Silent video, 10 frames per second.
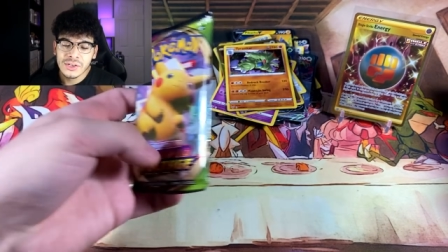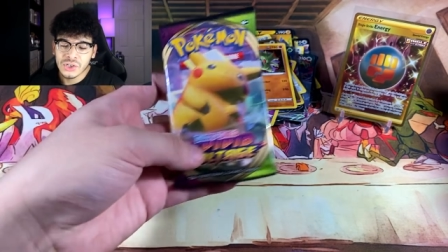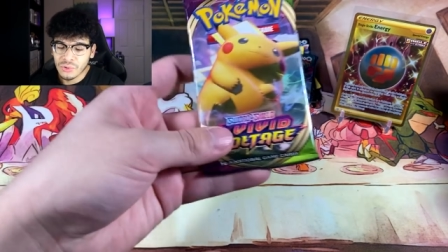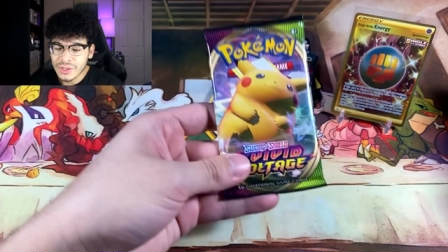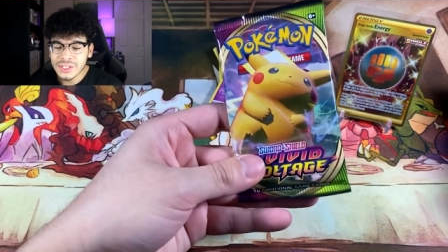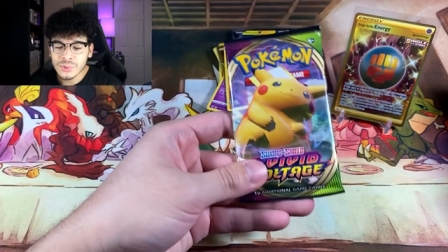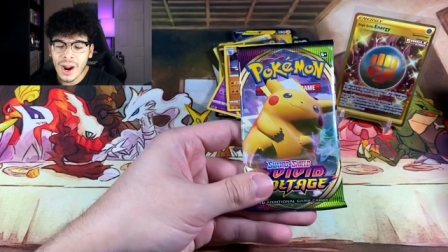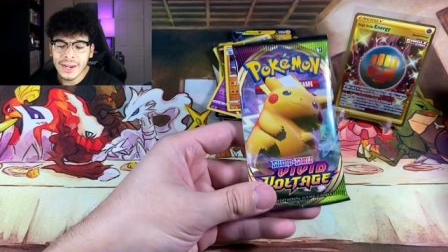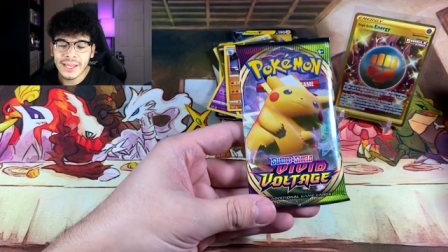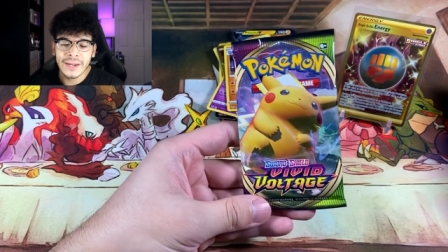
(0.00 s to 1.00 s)
So this
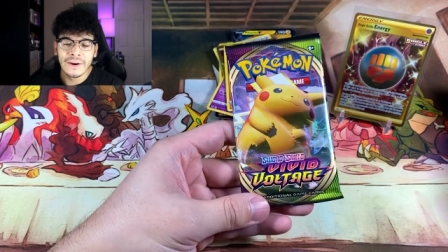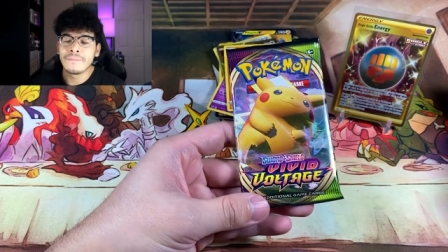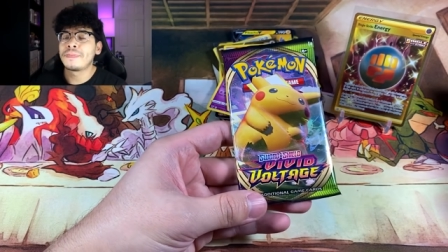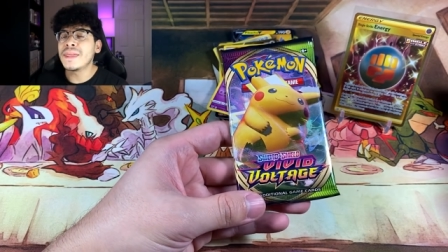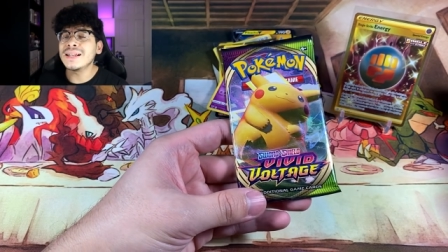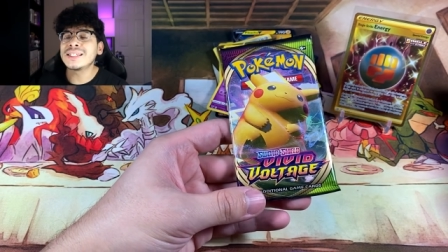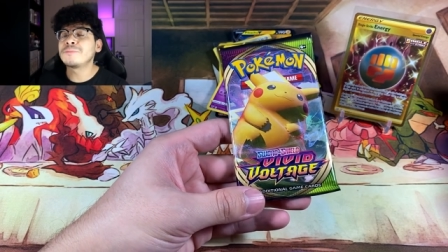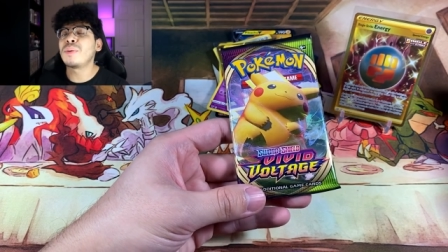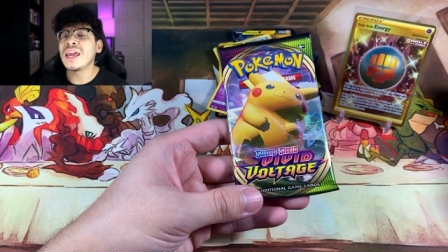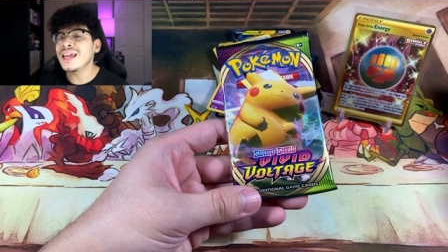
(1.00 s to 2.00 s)
right here, this
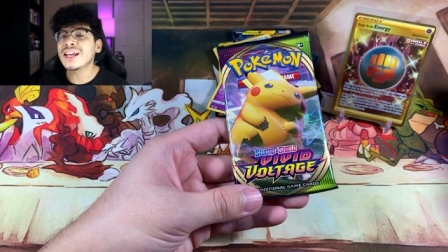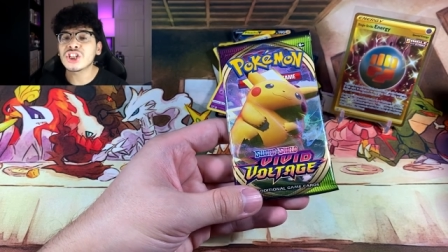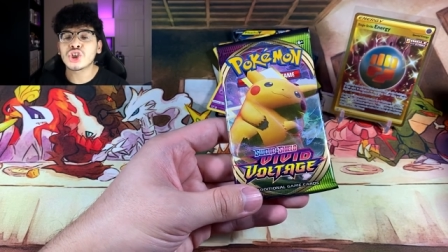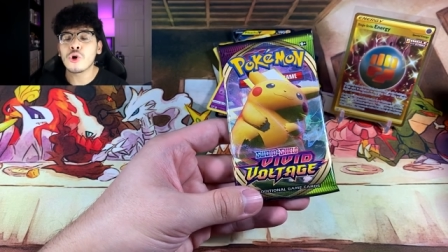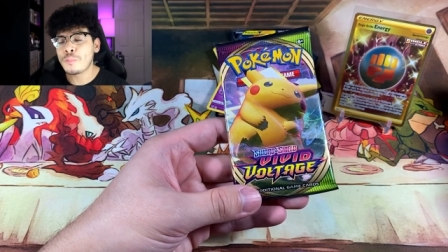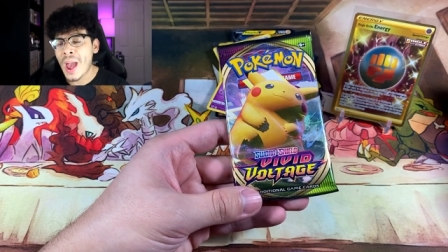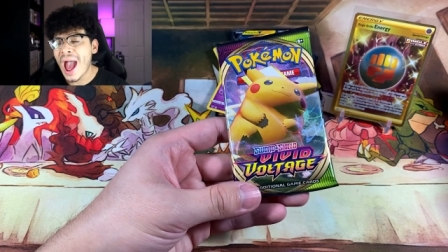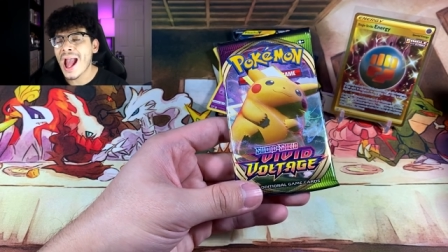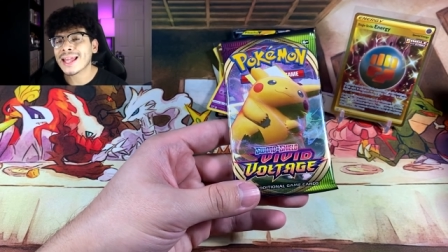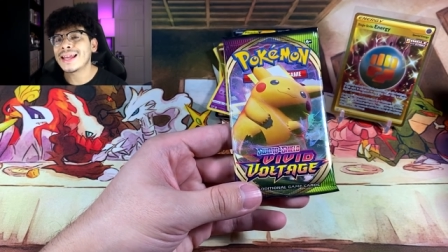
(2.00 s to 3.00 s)
Pikachu
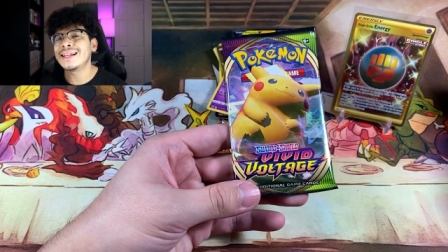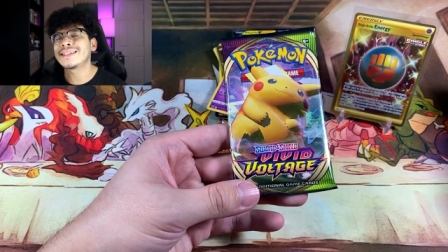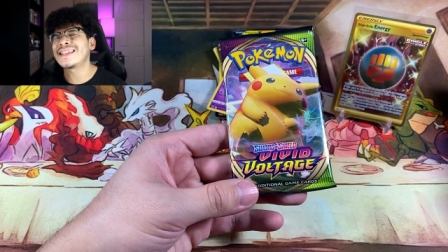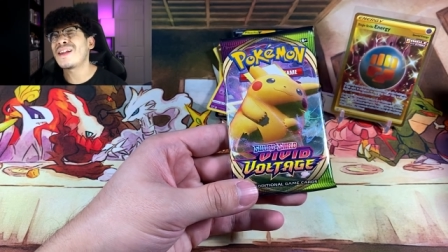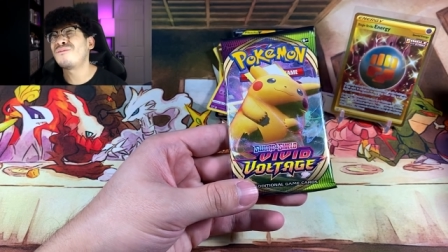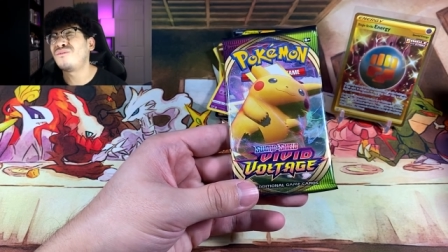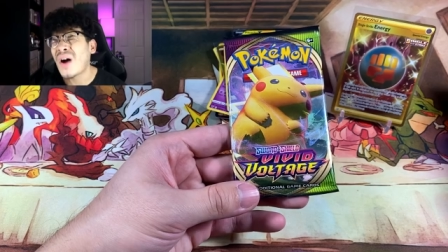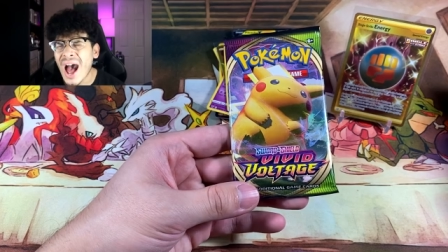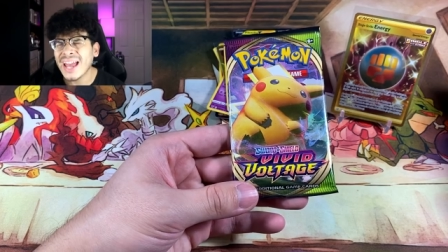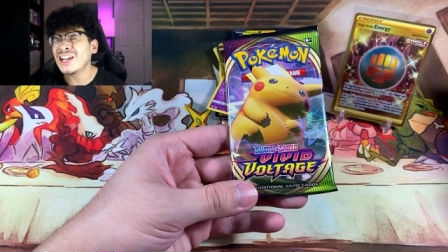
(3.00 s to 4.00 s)
pack is the
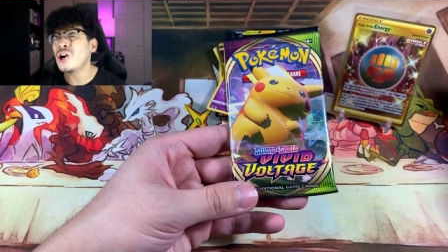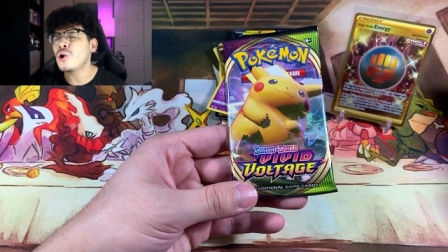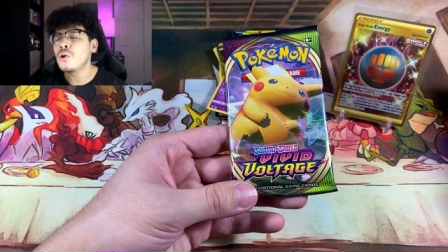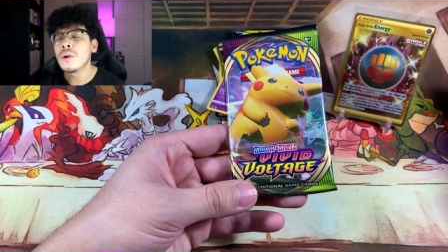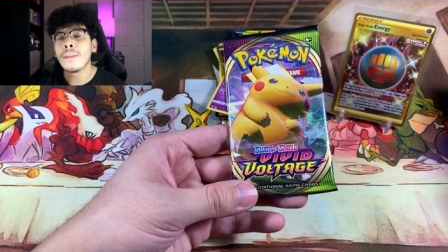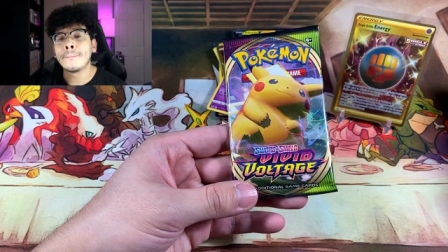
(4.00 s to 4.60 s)
final